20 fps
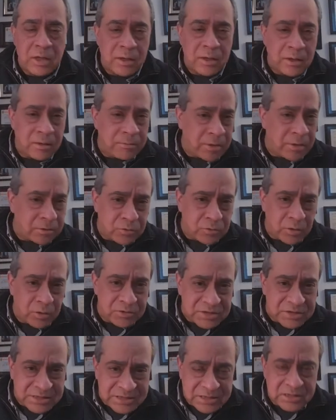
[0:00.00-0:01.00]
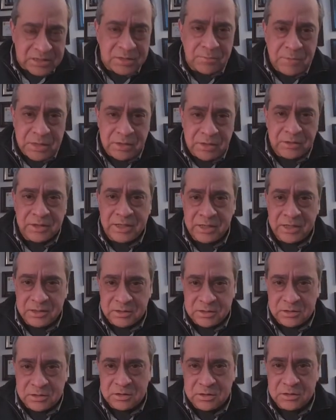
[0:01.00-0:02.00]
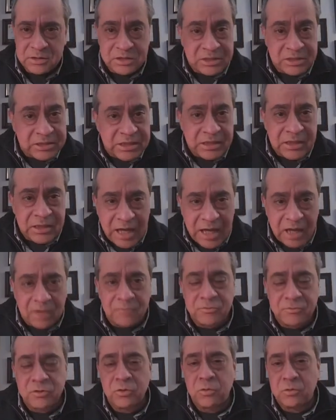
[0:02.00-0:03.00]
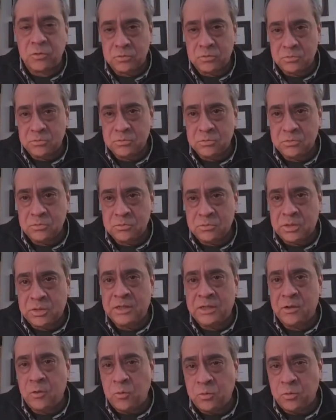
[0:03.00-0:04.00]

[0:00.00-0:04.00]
about 260 million kids still out of school, right?